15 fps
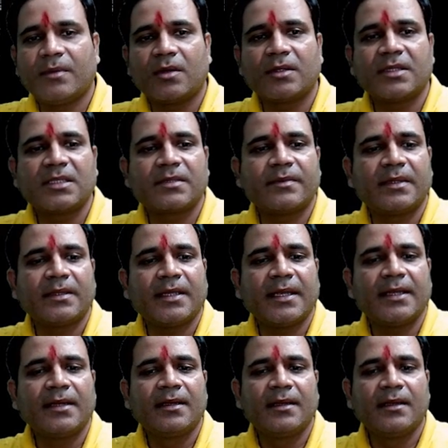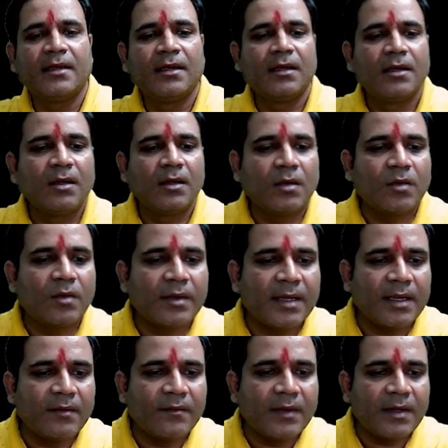this one thing. Okay,
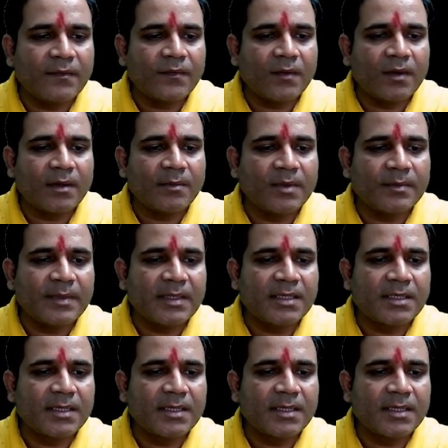wait for a moment.